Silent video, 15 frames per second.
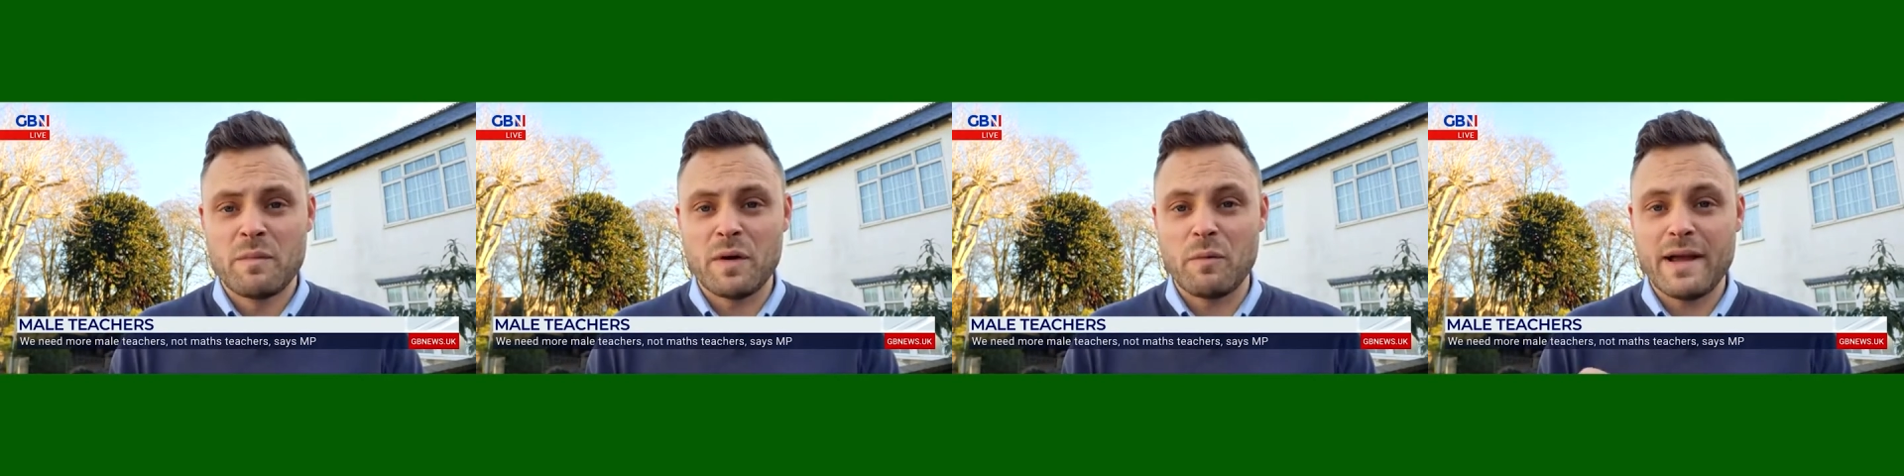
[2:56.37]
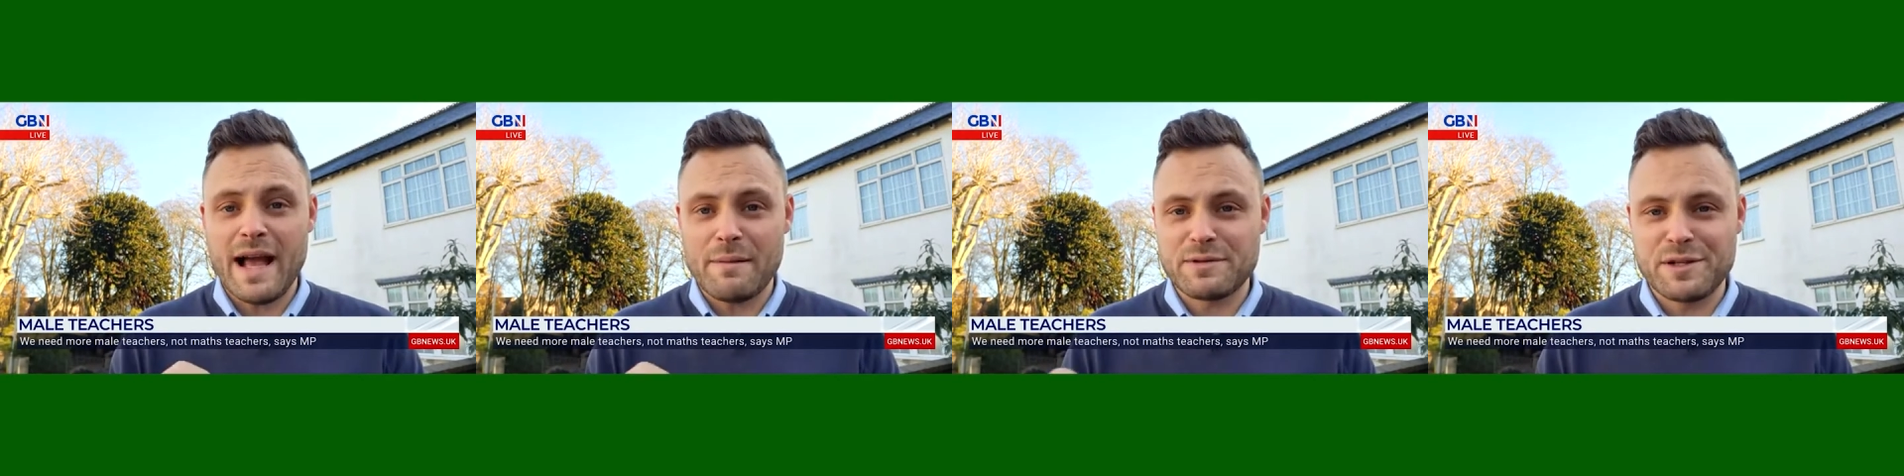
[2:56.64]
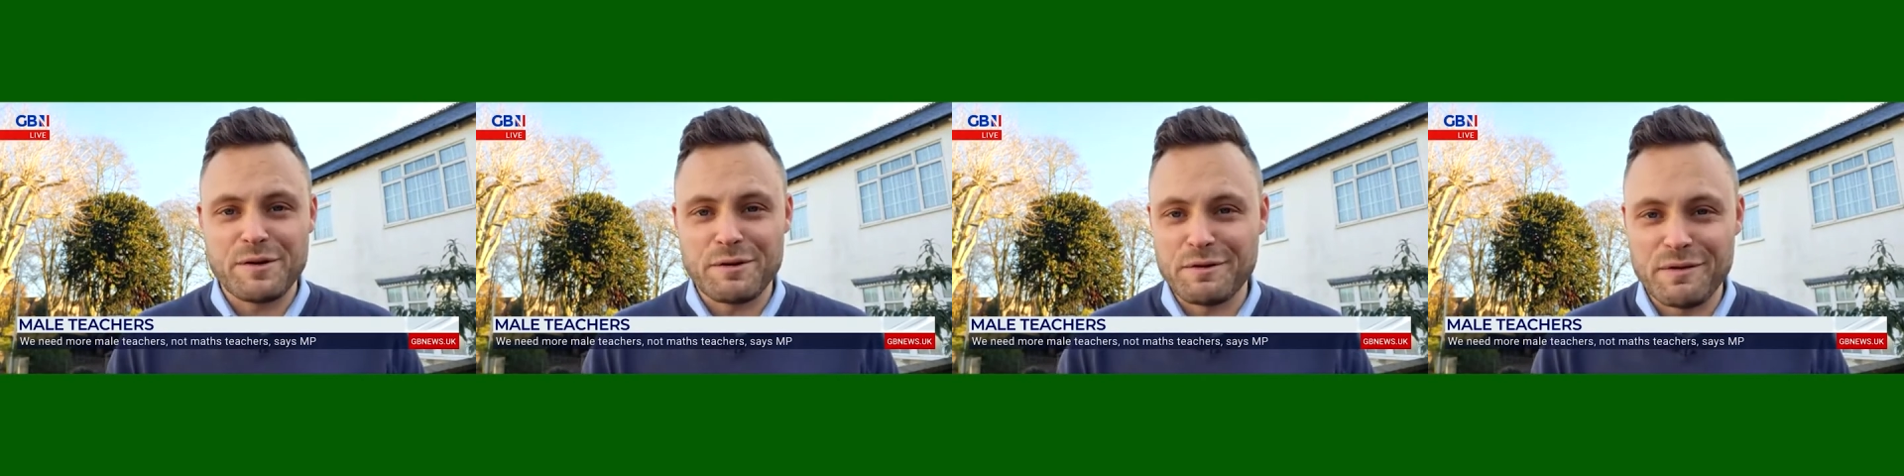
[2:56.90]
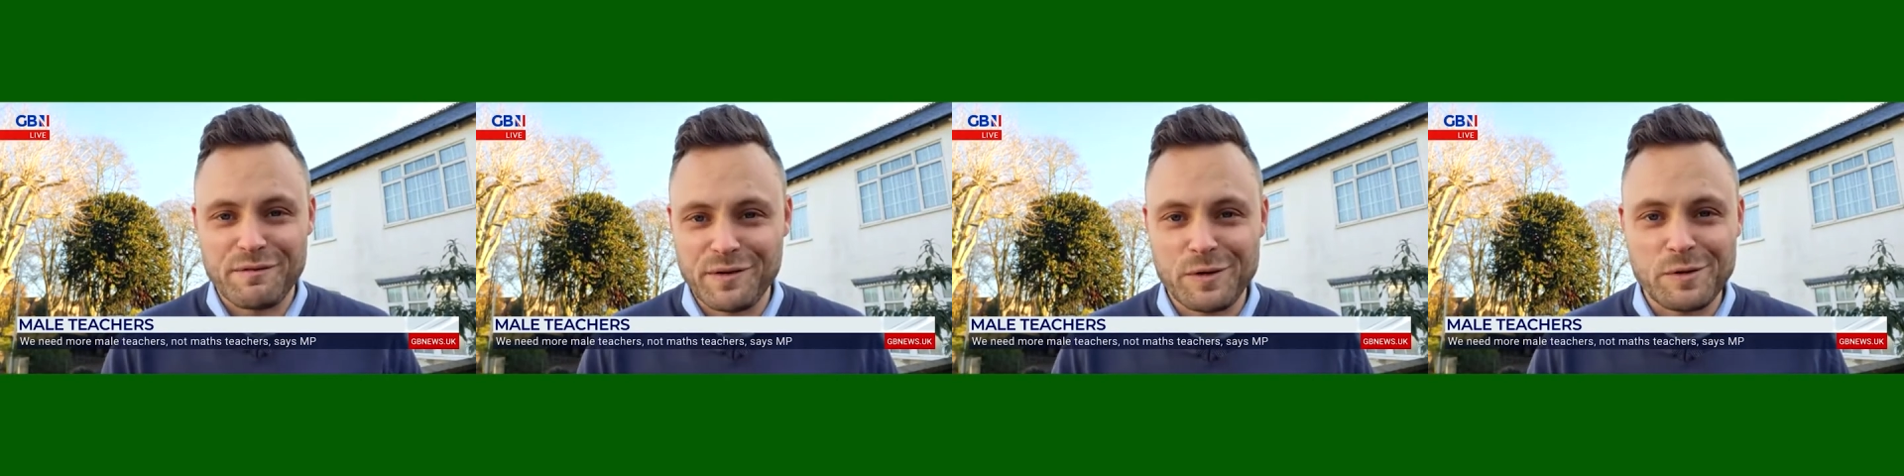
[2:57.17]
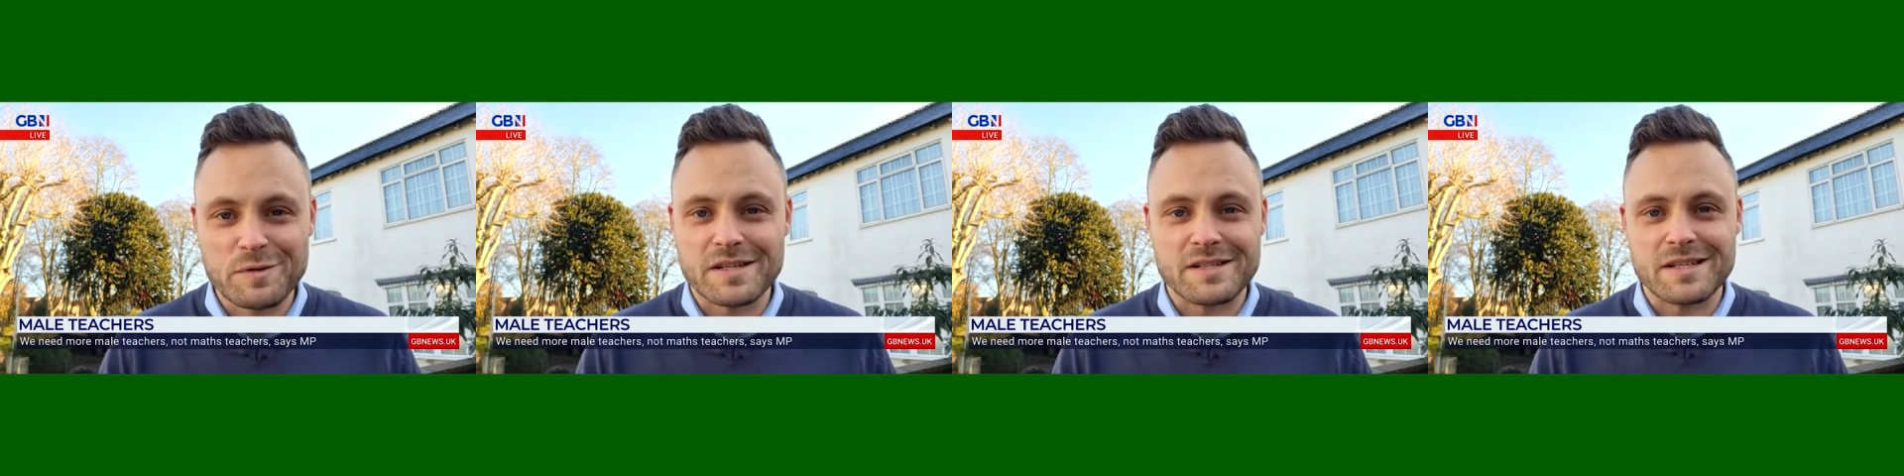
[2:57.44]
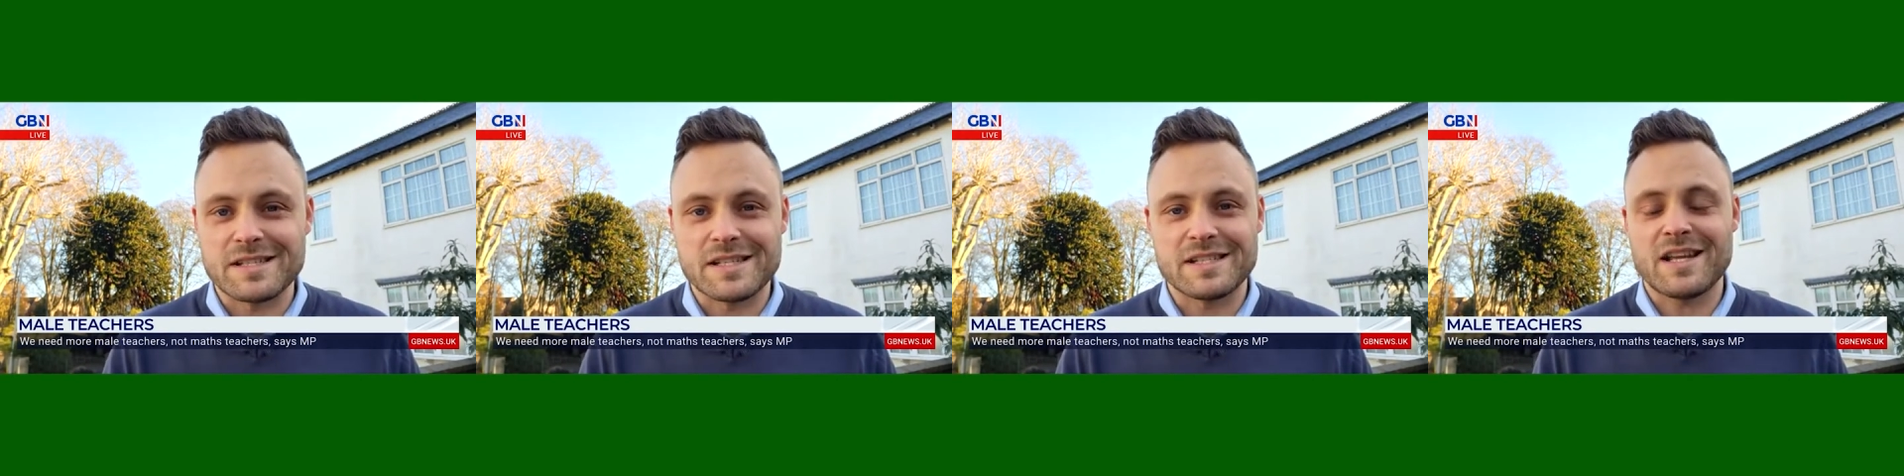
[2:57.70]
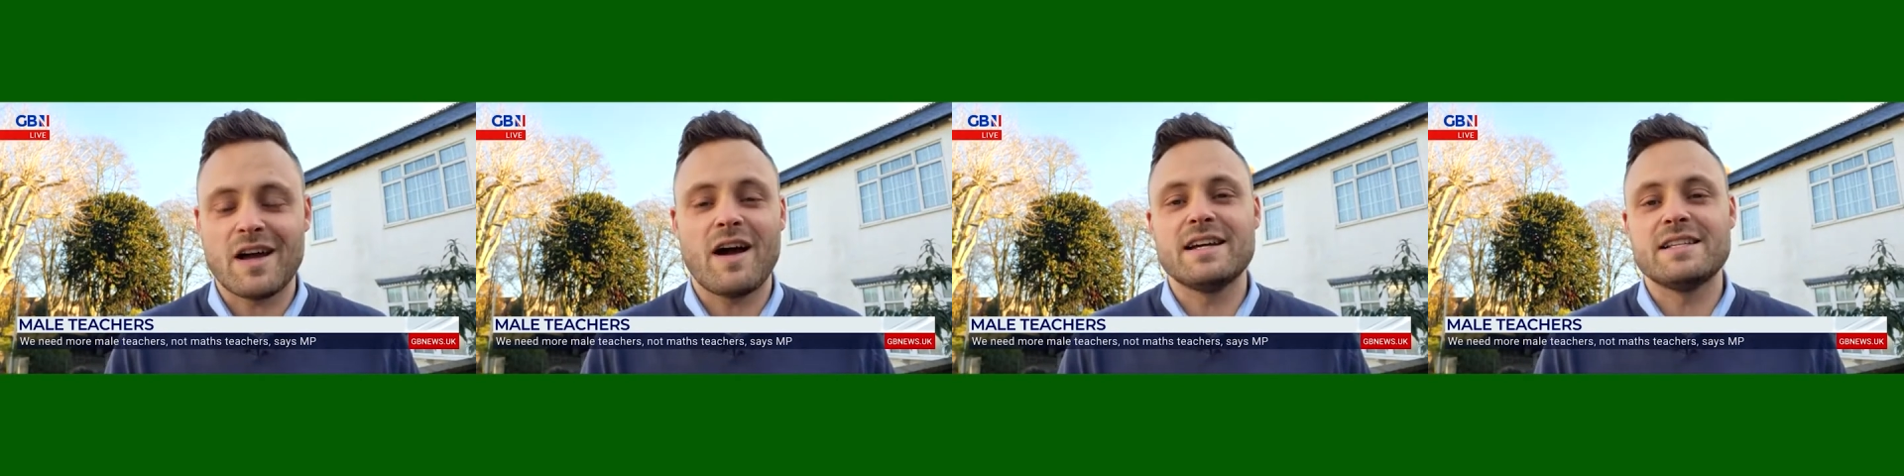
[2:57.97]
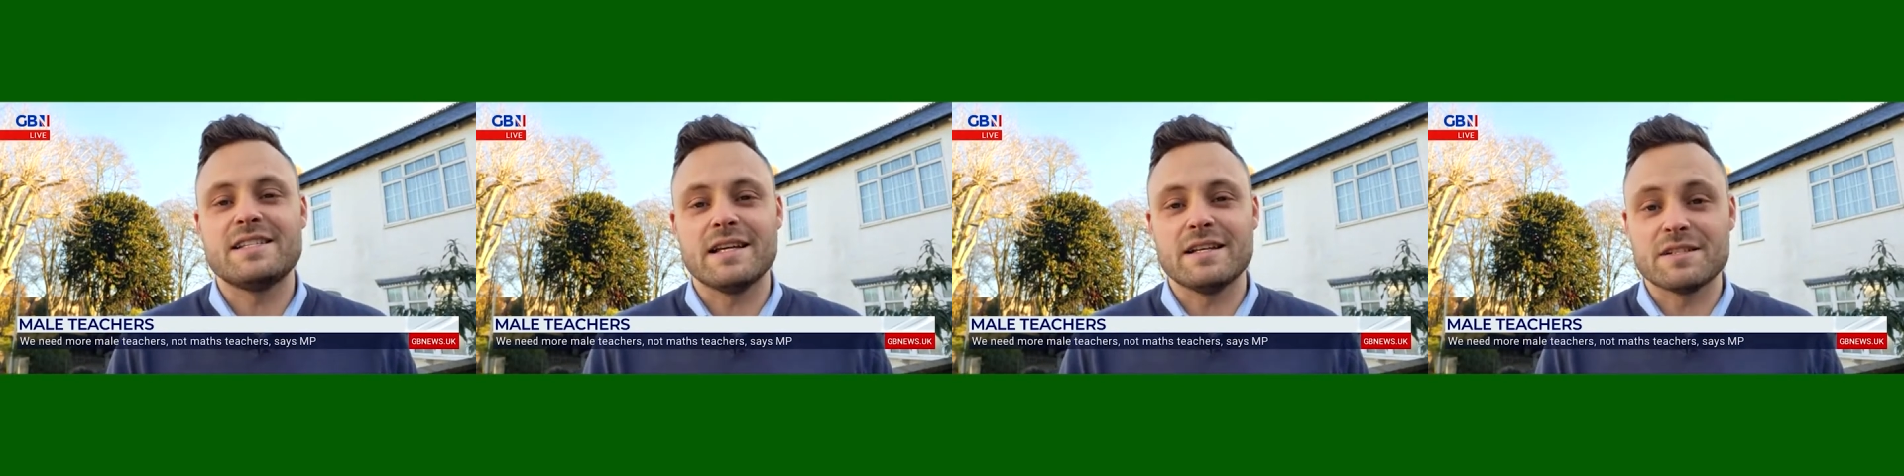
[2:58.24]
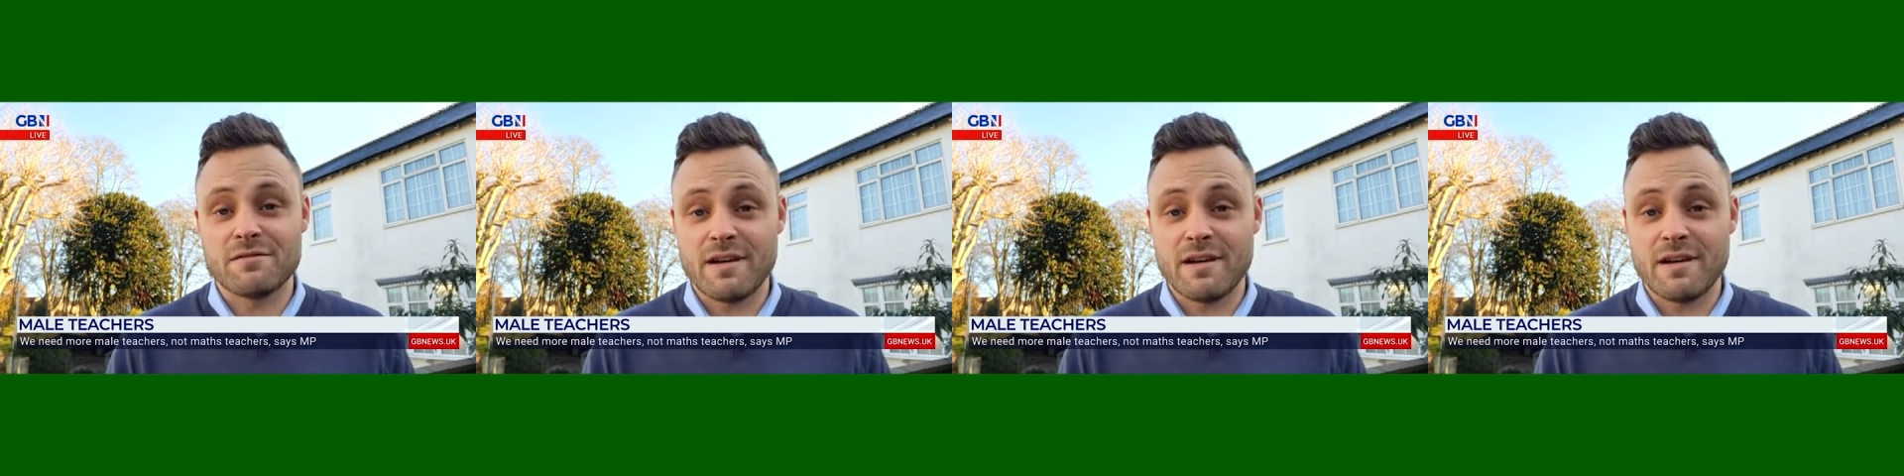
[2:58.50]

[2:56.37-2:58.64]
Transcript: but we absolutely refuse as a society